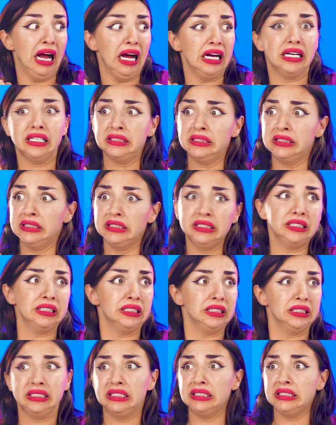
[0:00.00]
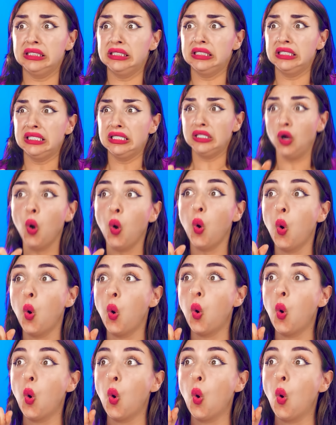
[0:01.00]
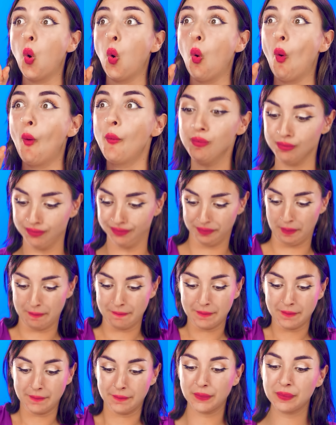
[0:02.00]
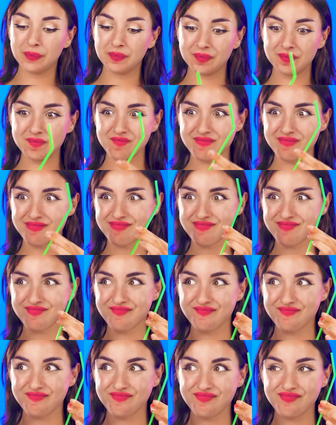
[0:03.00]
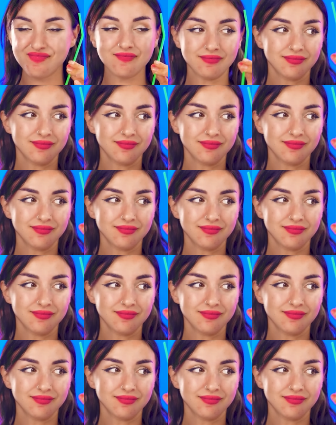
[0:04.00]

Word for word: I can do something nice for her. Here you go, Kate. Take a straw.